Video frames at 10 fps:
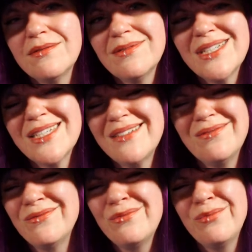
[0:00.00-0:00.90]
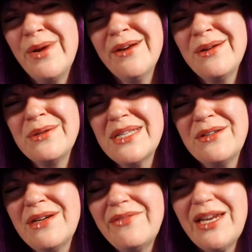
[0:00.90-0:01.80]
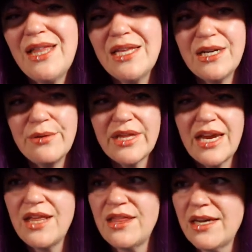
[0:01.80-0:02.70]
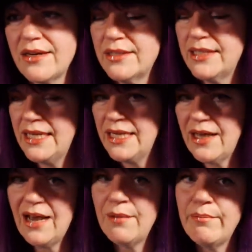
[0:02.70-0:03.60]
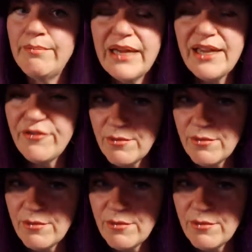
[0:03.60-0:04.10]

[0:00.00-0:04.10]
Just weirdos that don't have anything to do with anything. But if you